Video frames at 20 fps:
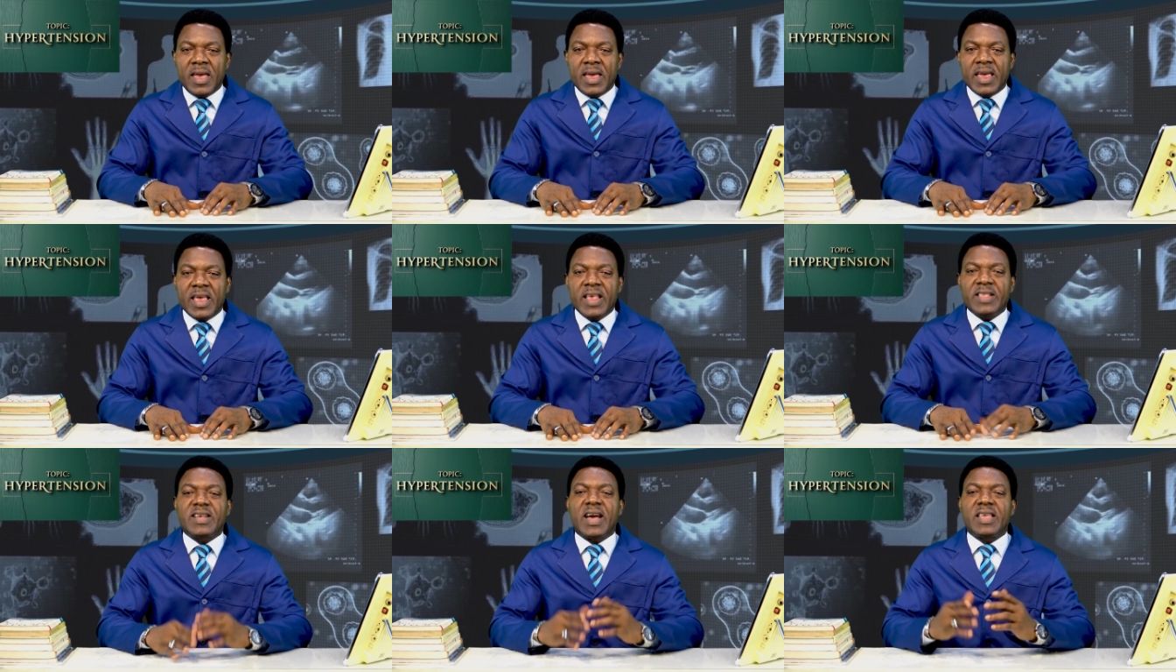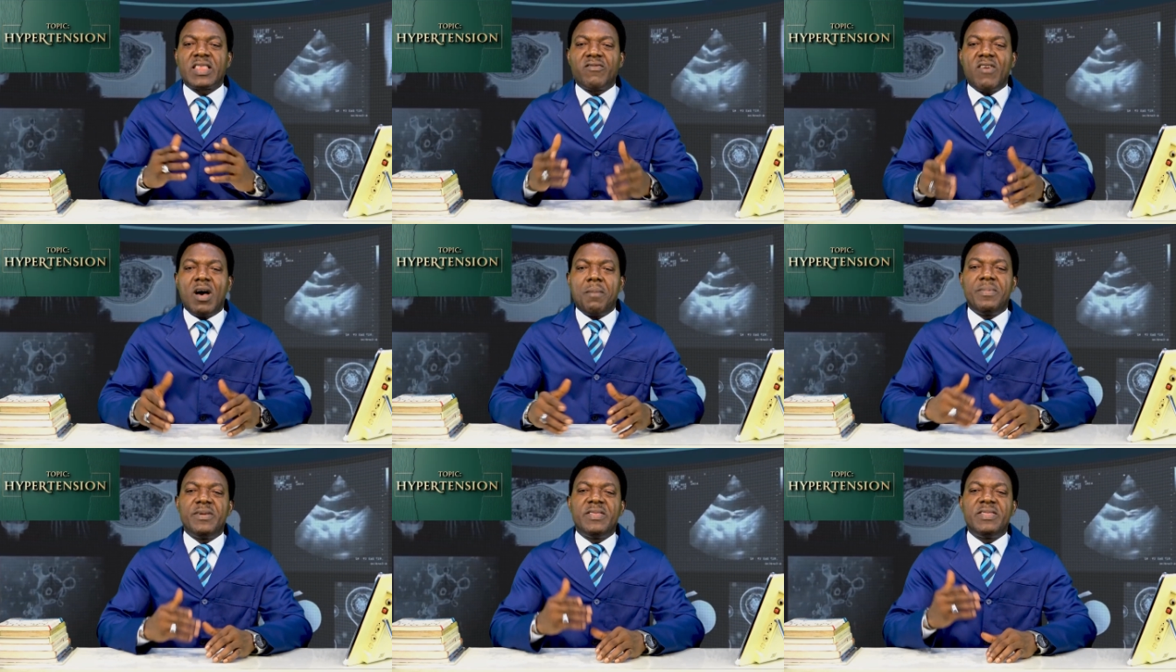It can
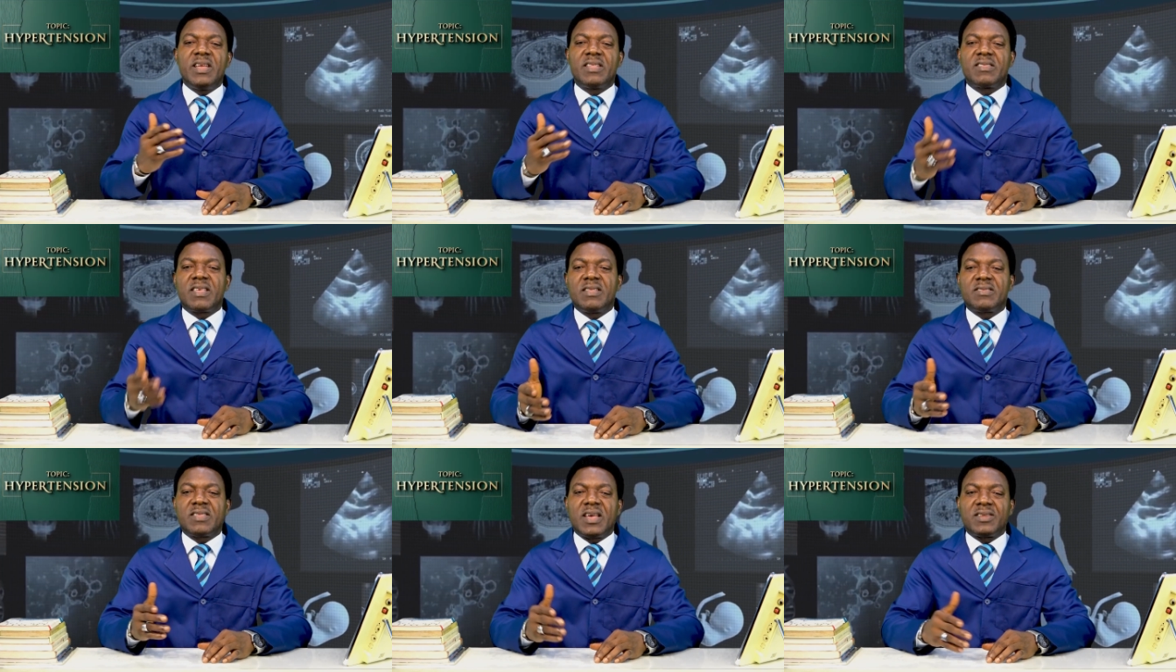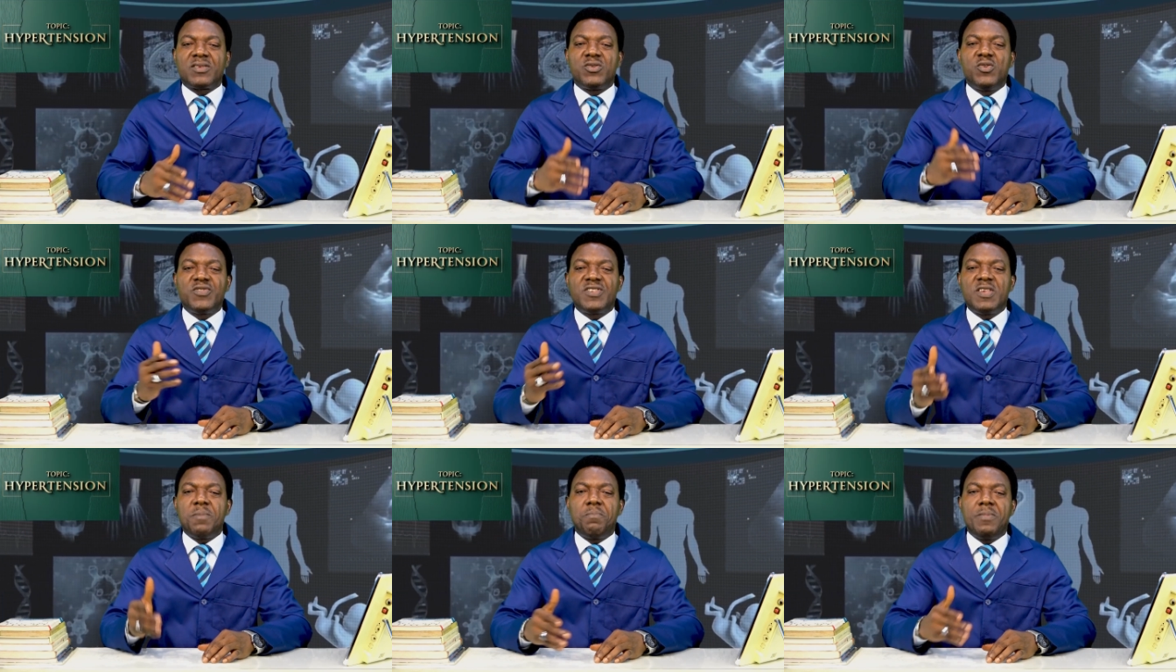never be detected
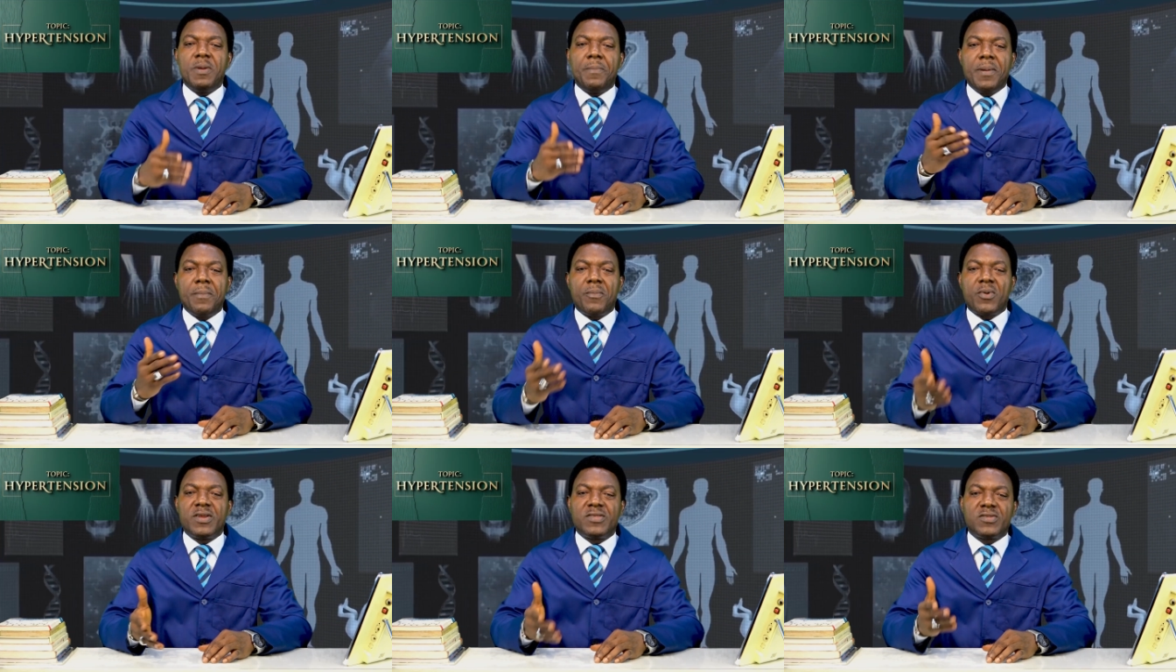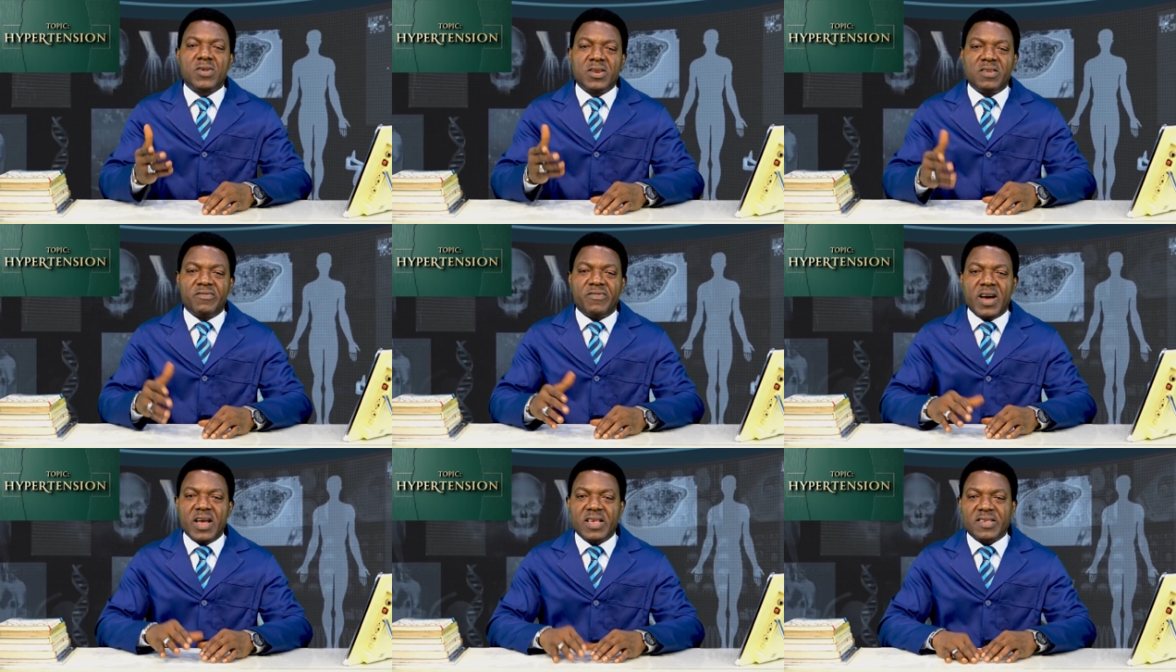using BP monitor
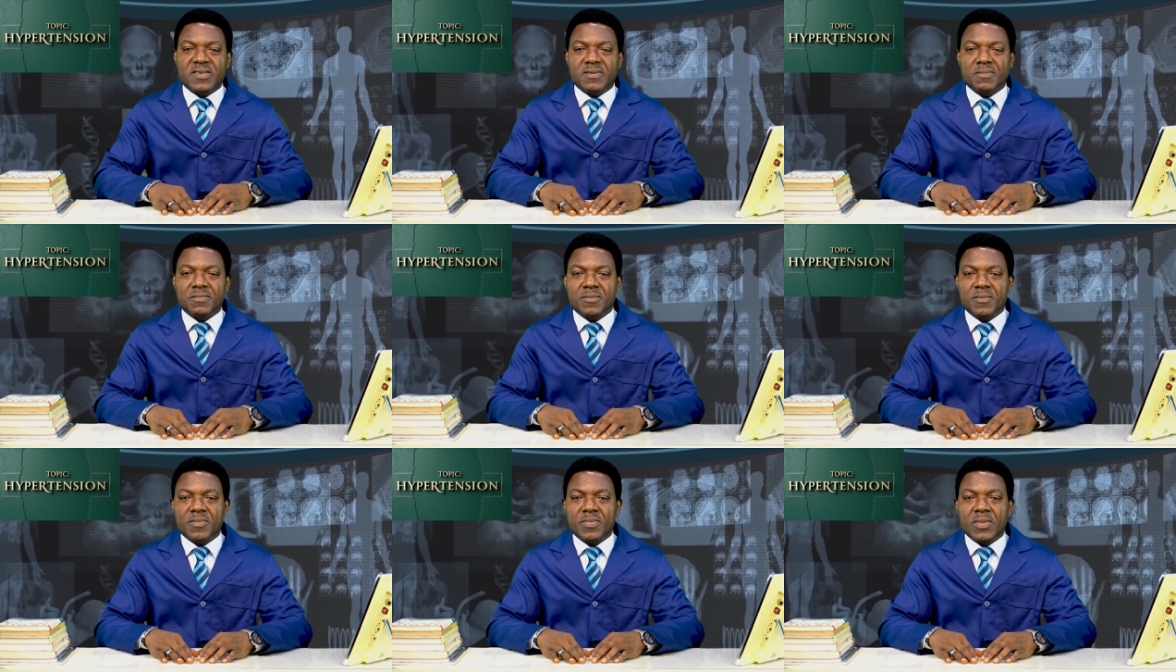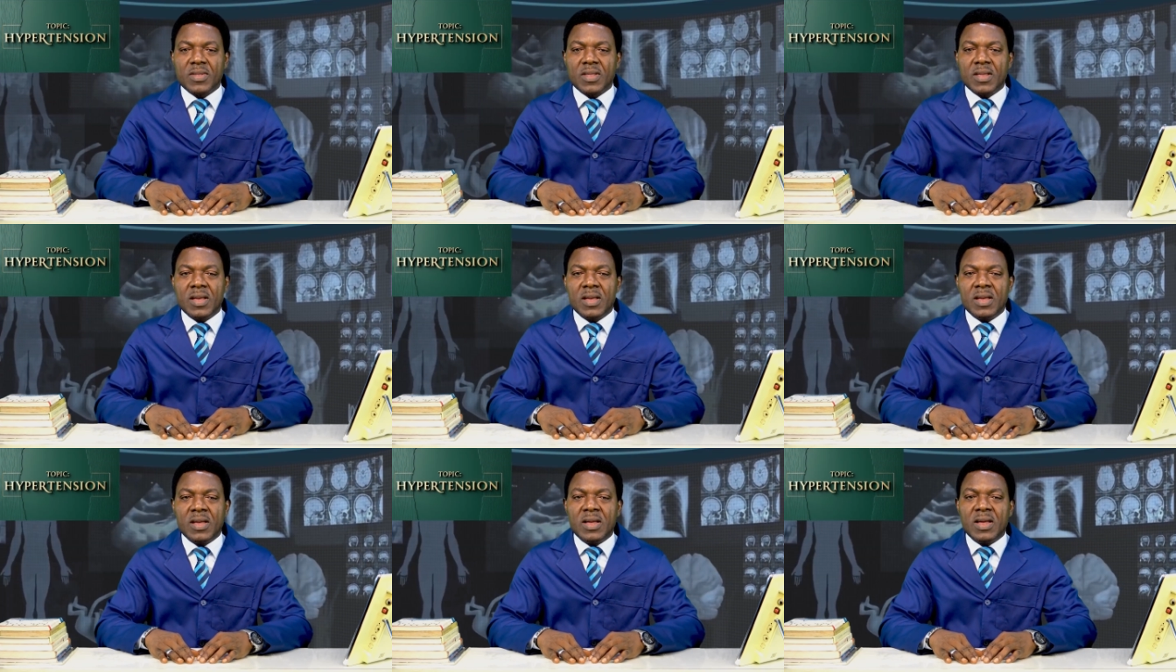device.
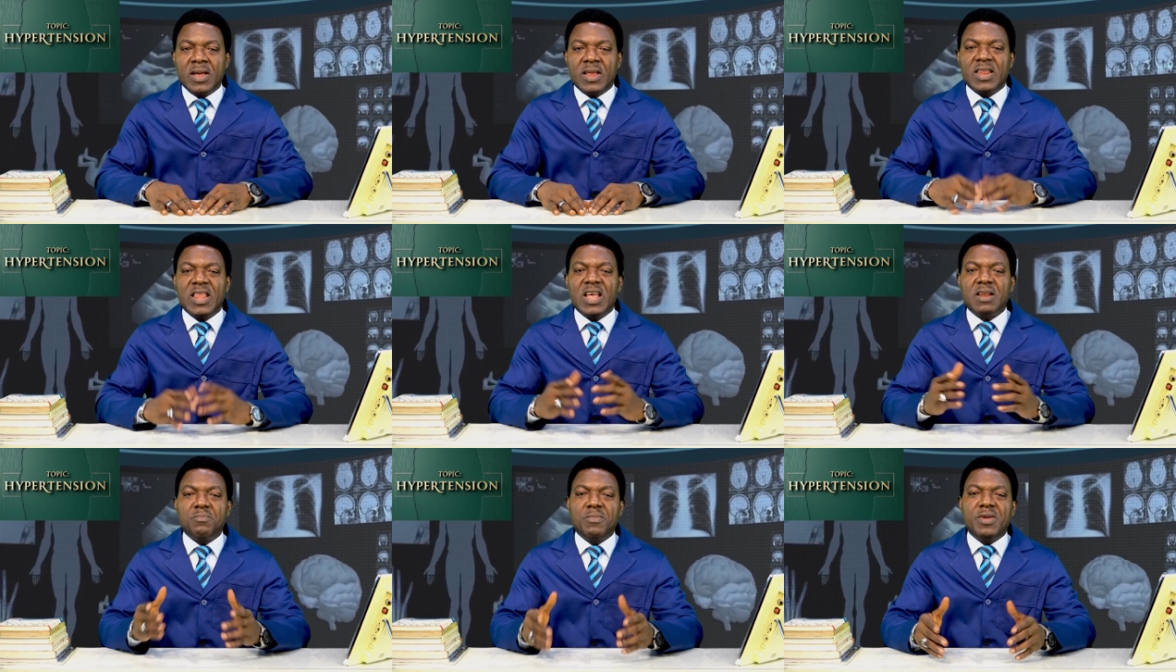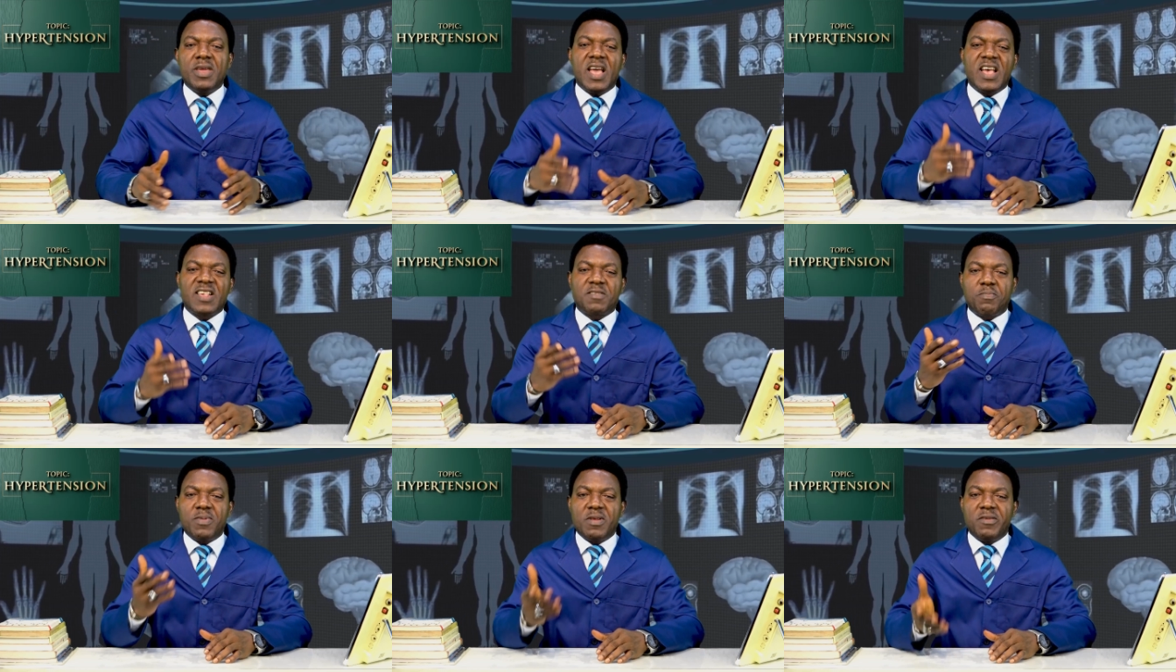Let me
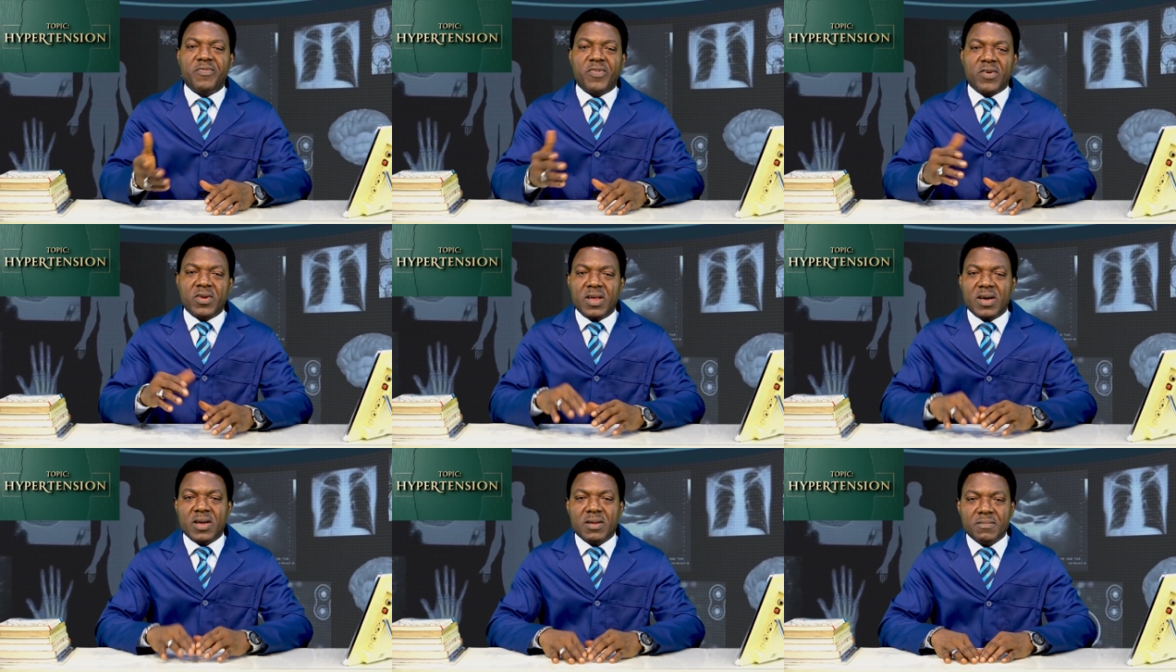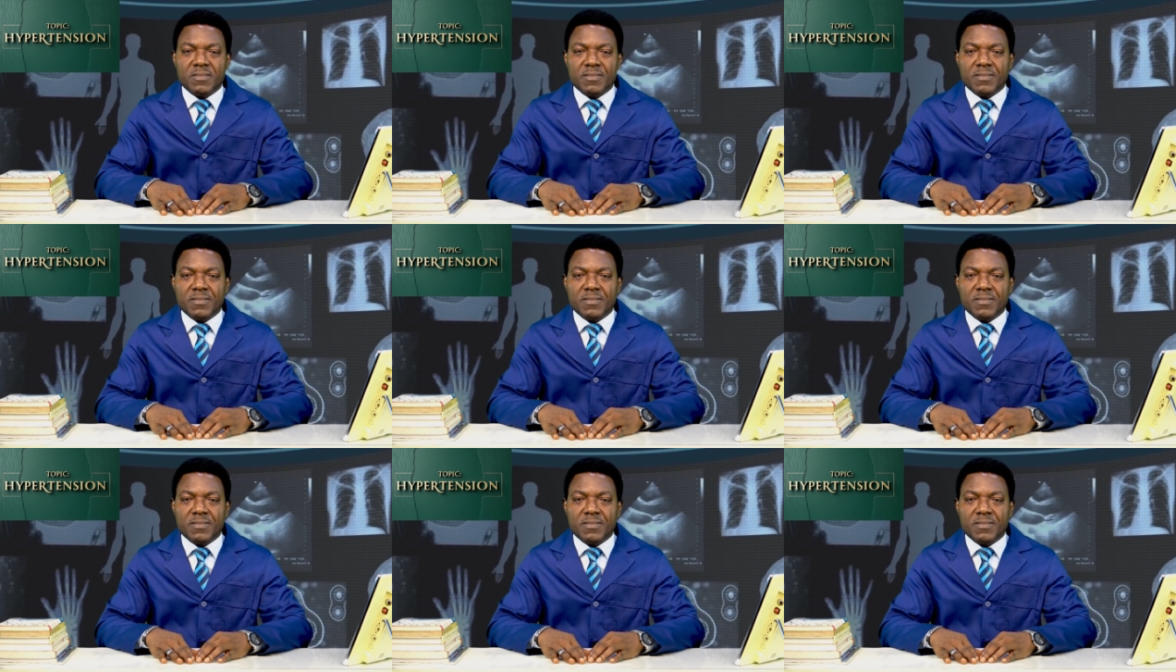explain further.